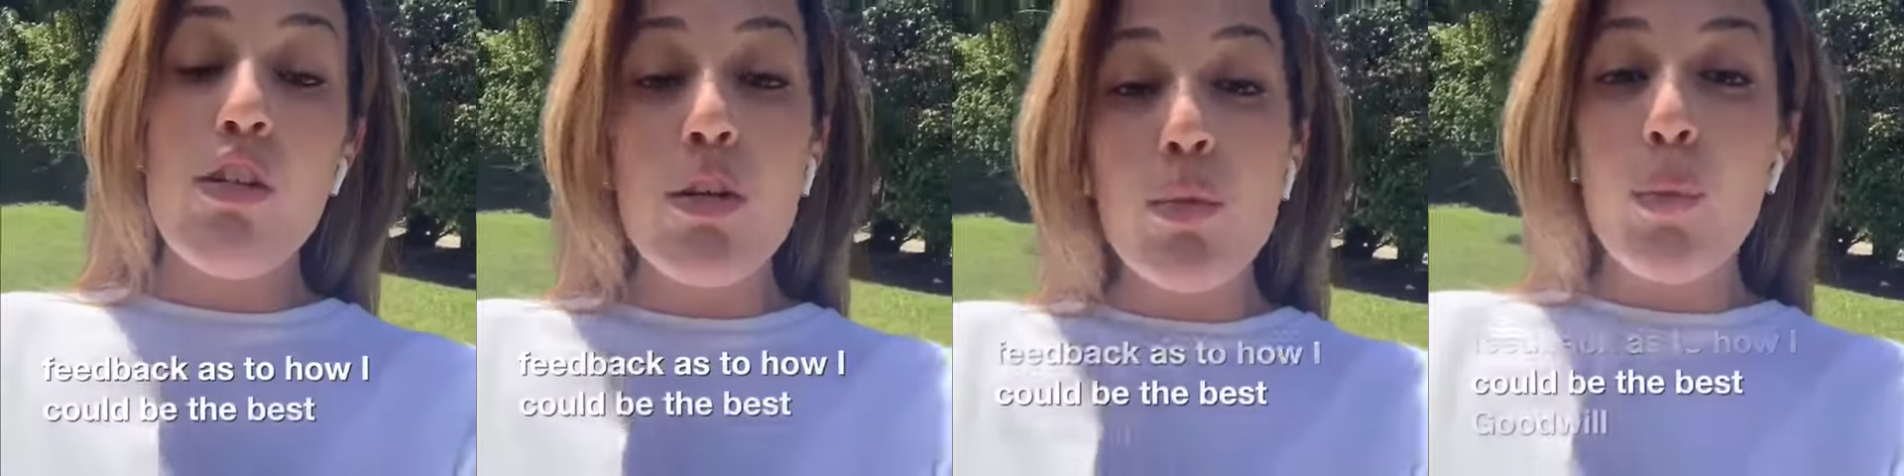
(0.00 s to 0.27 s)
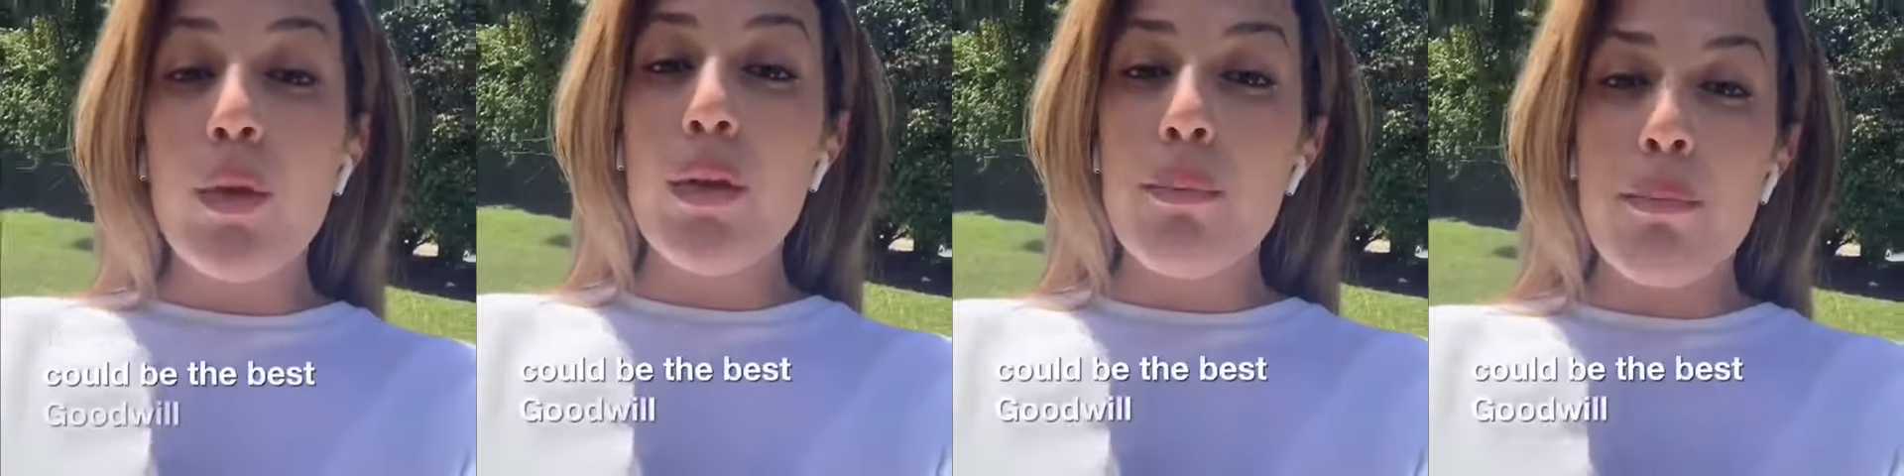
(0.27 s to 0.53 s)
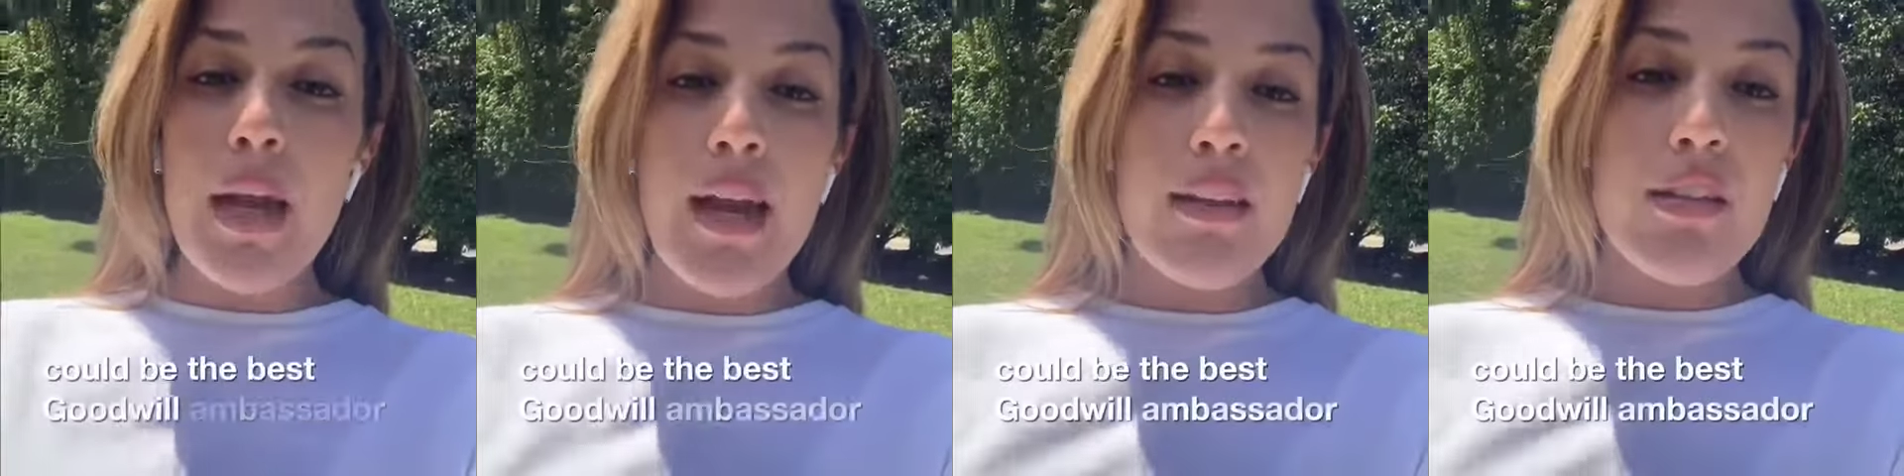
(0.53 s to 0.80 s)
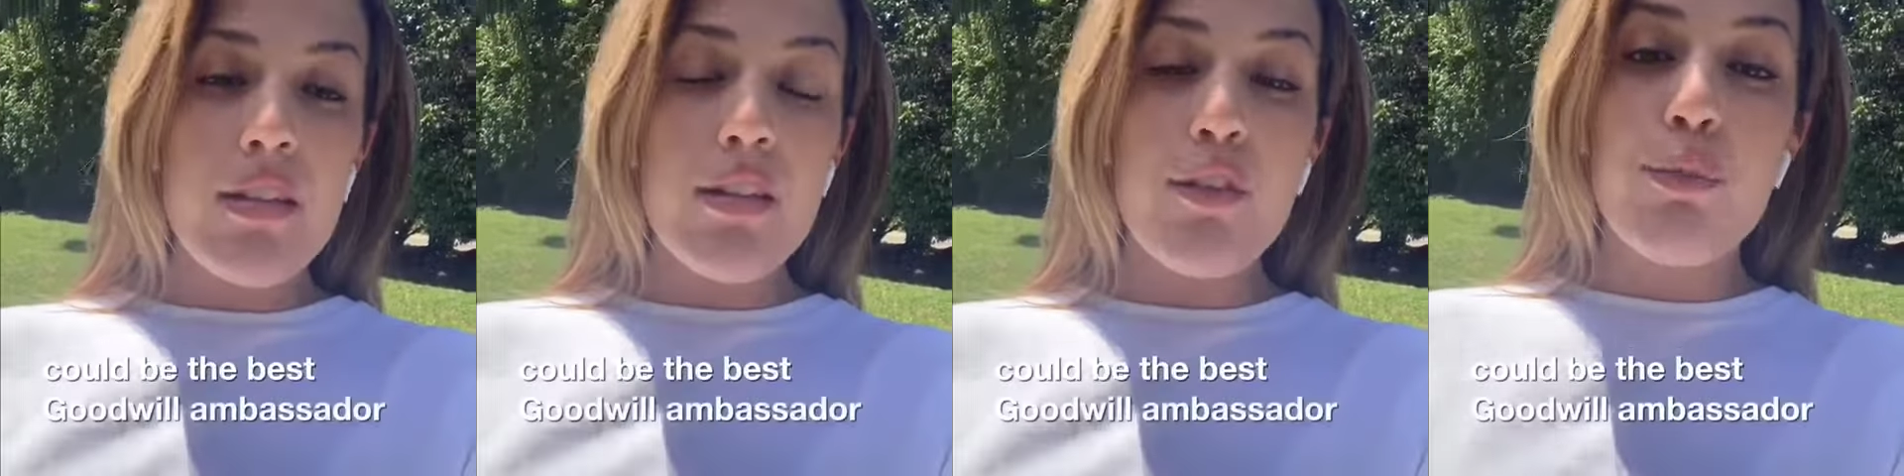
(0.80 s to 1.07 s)
Goodwill
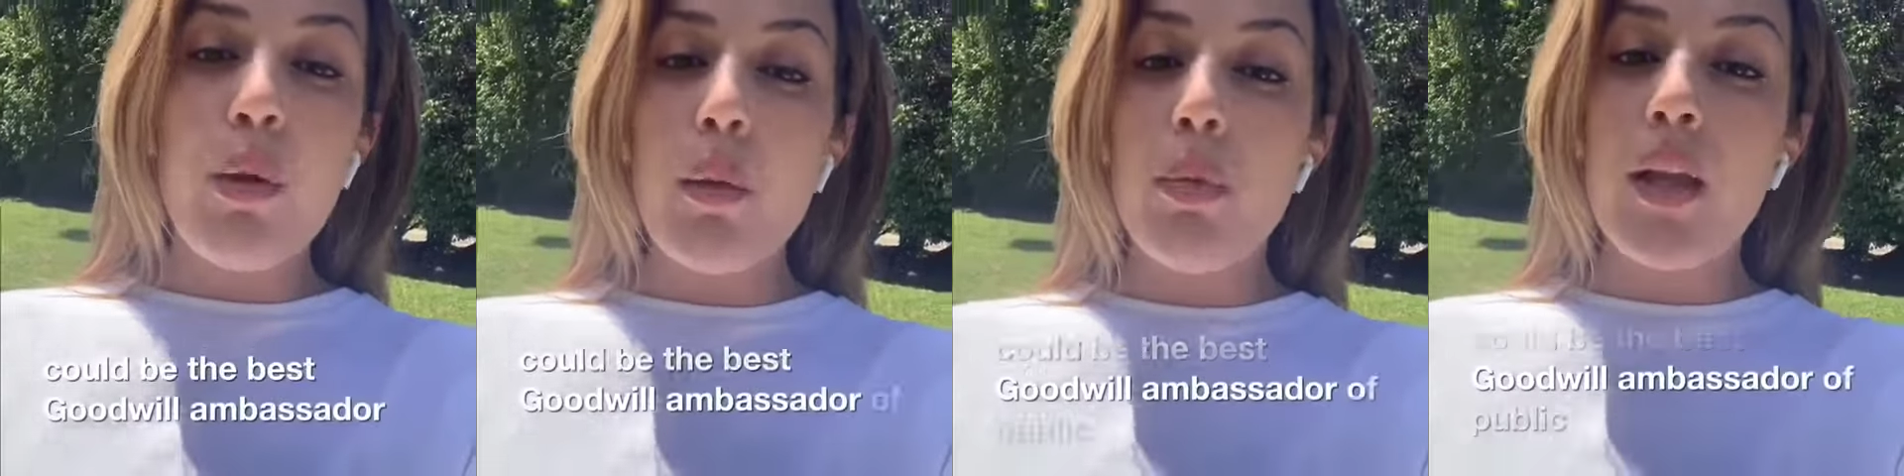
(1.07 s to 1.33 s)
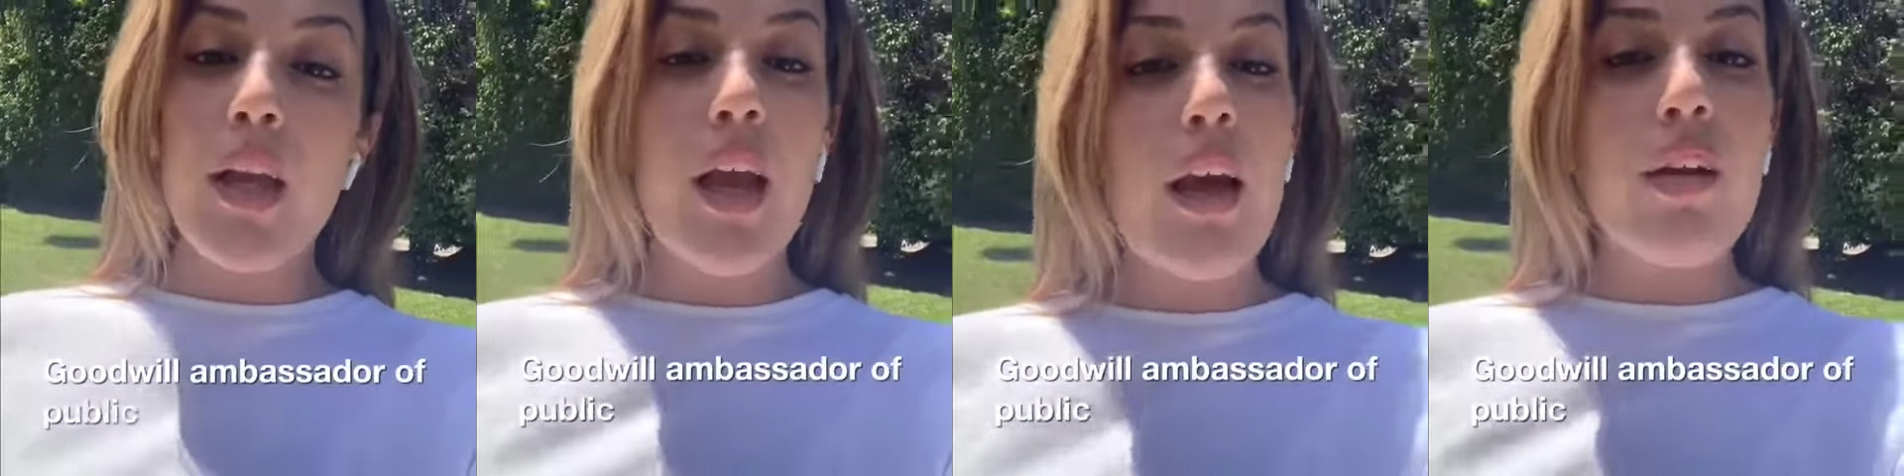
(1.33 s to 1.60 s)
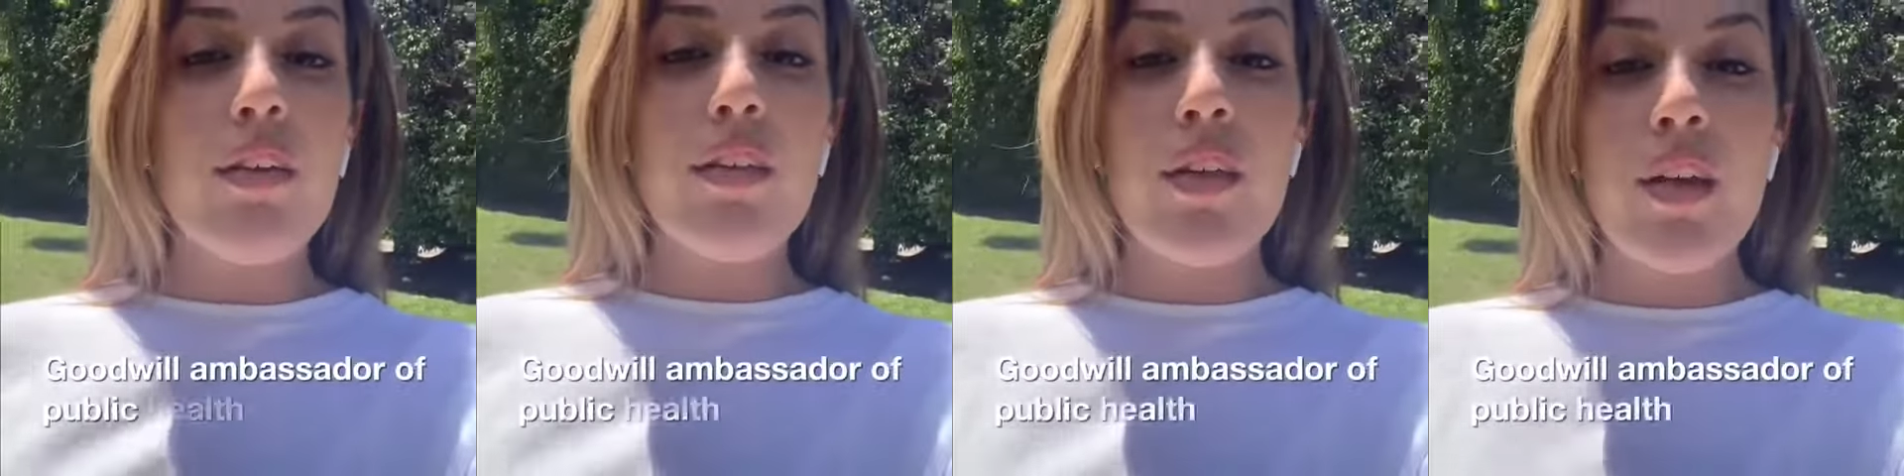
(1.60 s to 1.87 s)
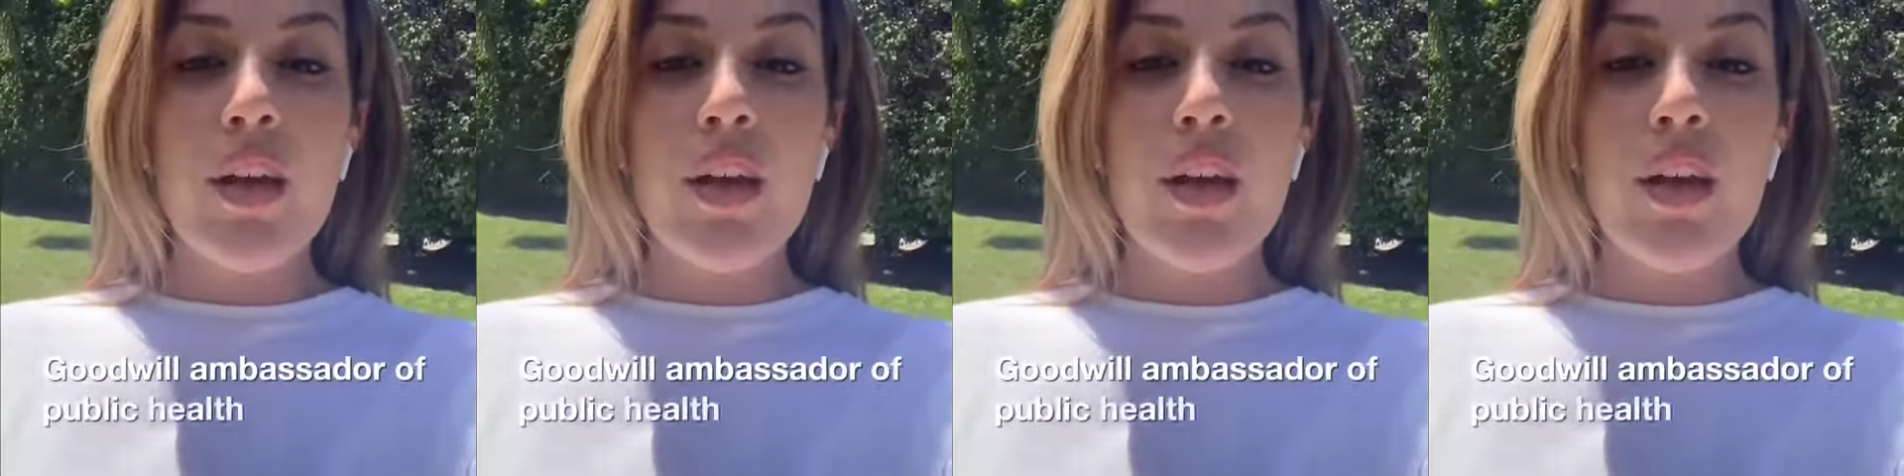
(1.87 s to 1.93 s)
Ambassador of Public Health